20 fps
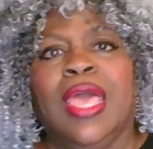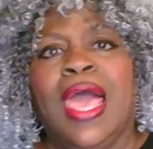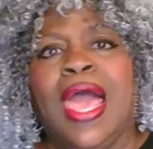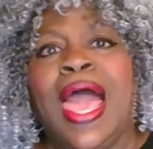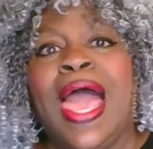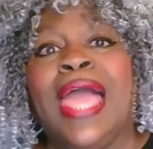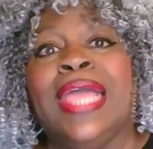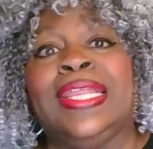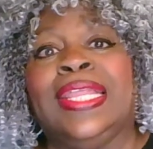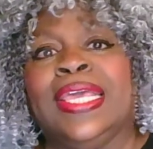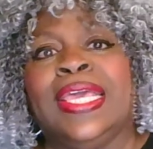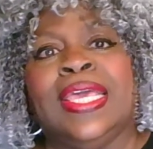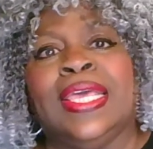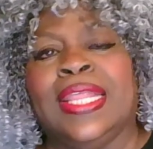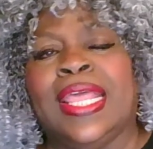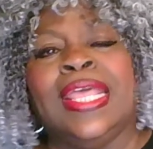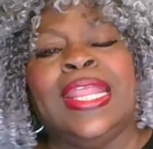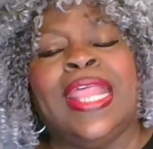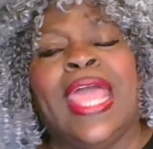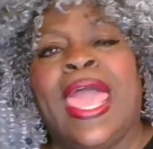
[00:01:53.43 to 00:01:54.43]
I
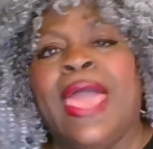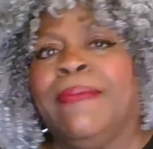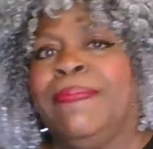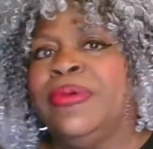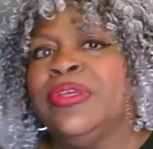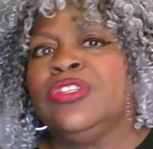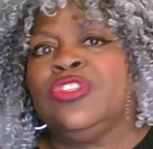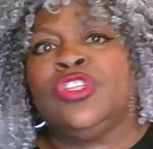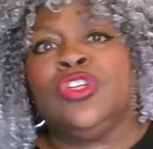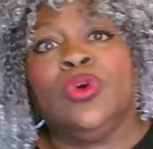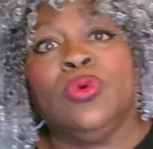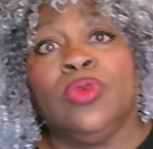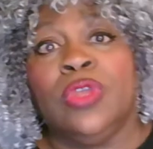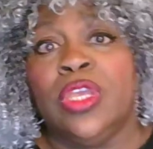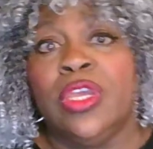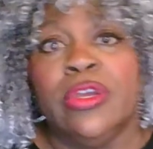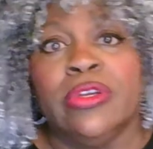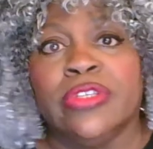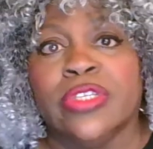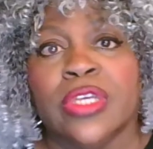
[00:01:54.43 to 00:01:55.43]
did. It happened 2
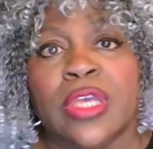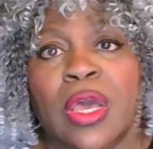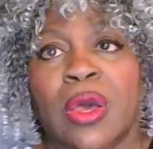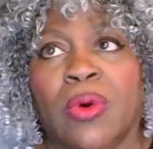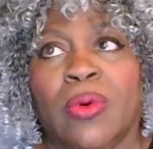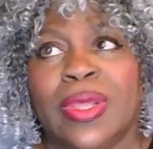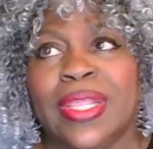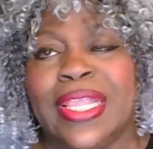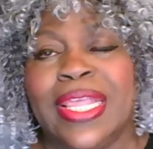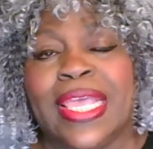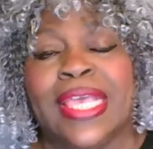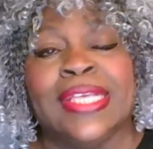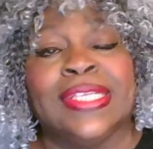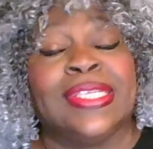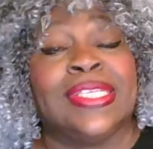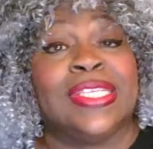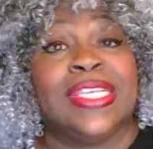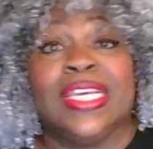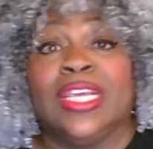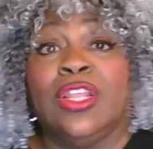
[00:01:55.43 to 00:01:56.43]
years ago and it's
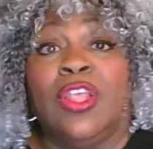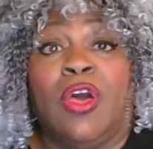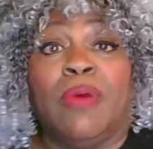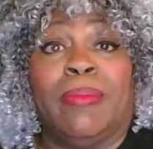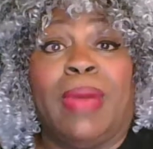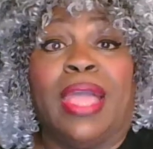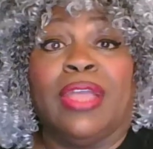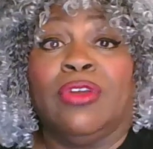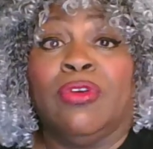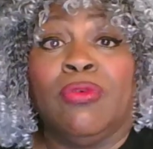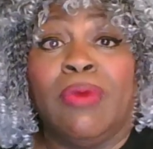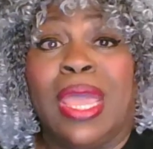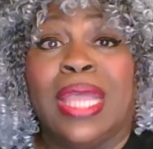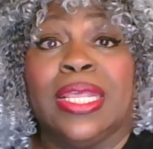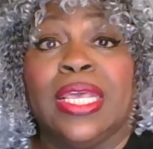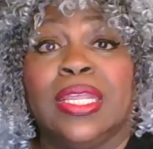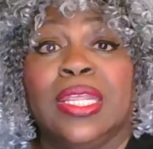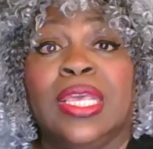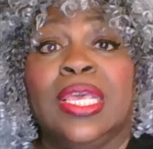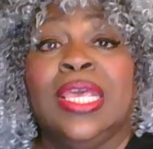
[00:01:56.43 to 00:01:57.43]
still on my
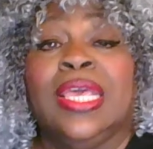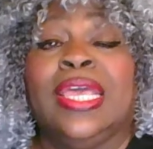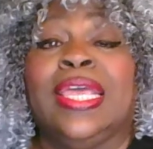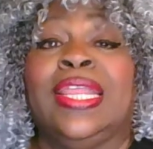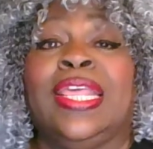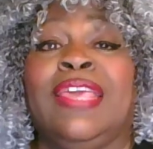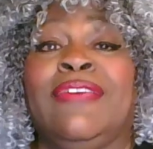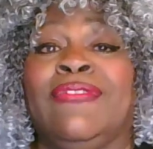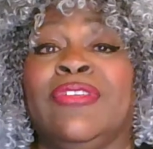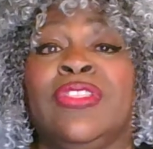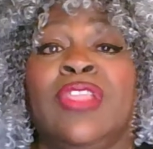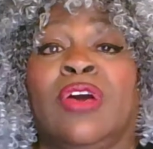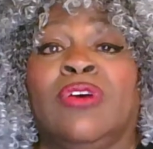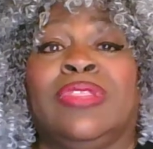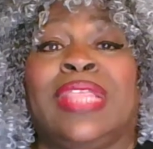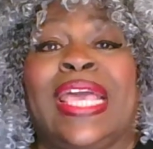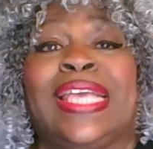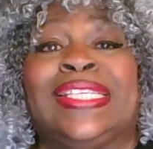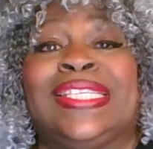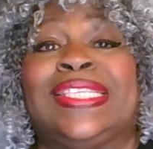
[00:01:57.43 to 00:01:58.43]
credit. And even though
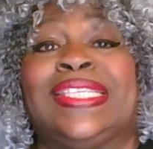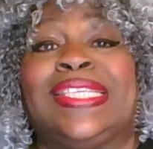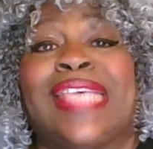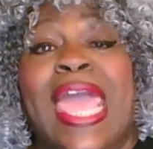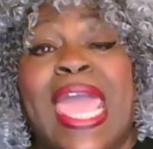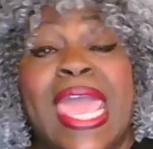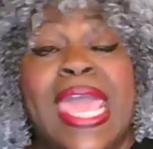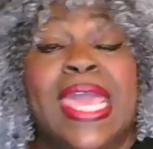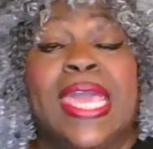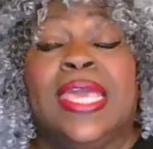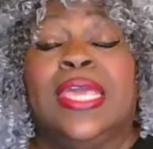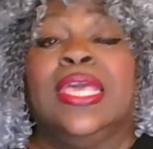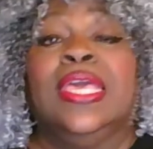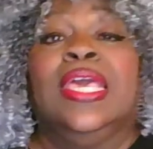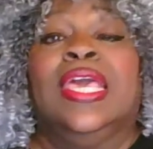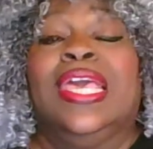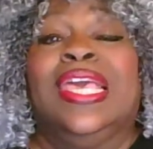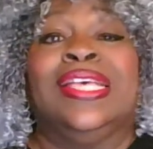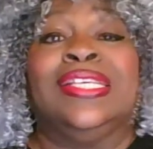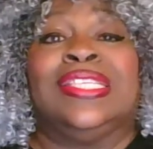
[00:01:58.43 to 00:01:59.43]
they say
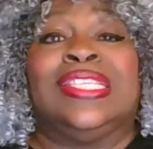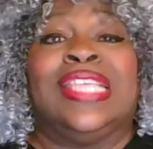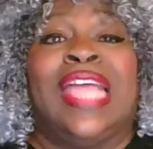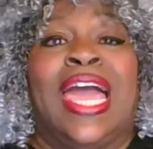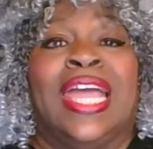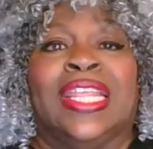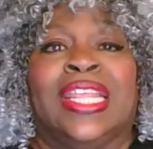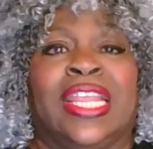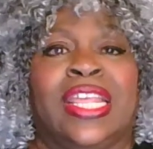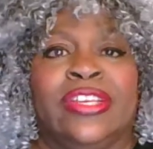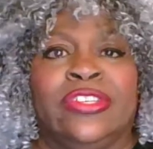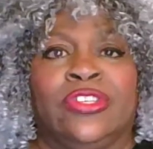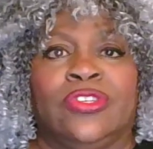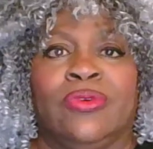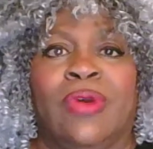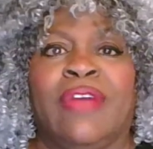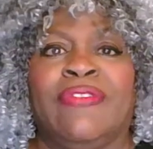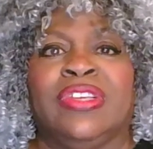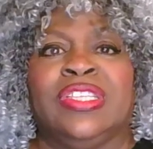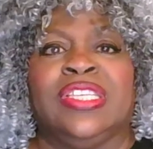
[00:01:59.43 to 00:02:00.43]
it's not an
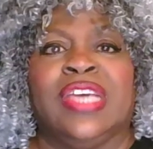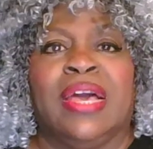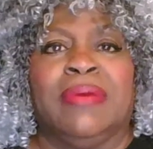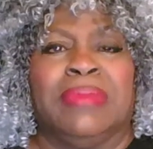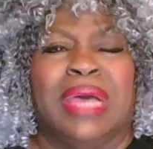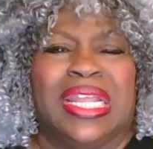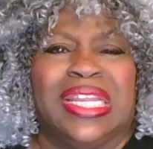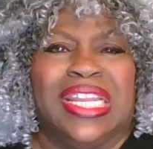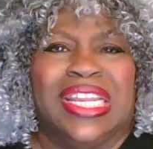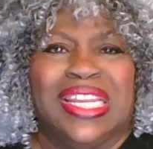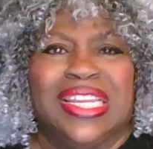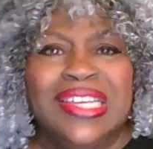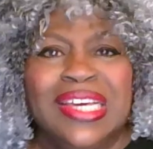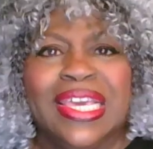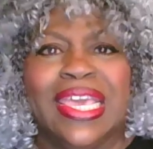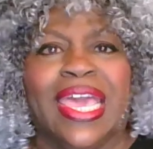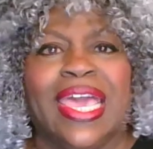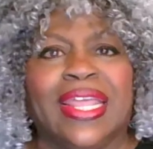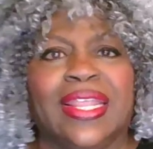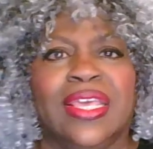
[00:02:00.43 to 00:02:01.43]
issue, every time I
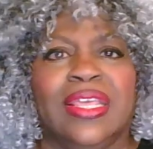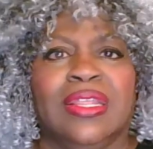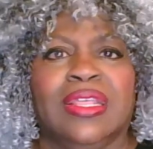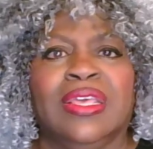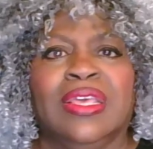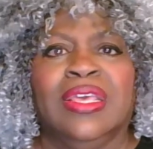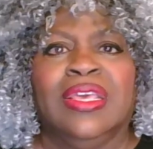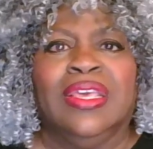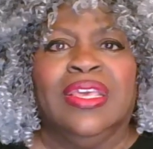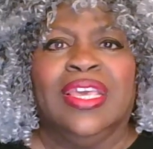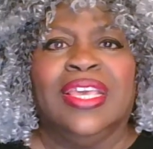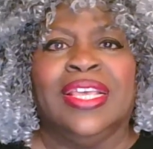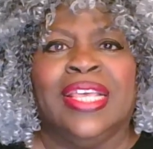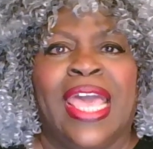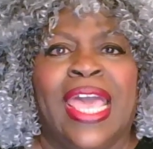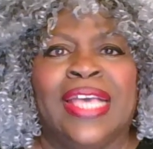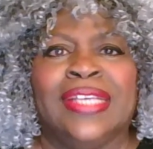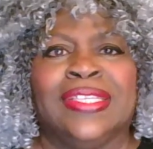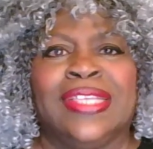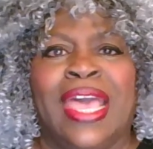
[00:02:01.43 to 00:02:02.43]
look at it, it
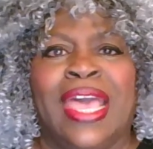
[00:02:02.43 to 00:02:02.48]
has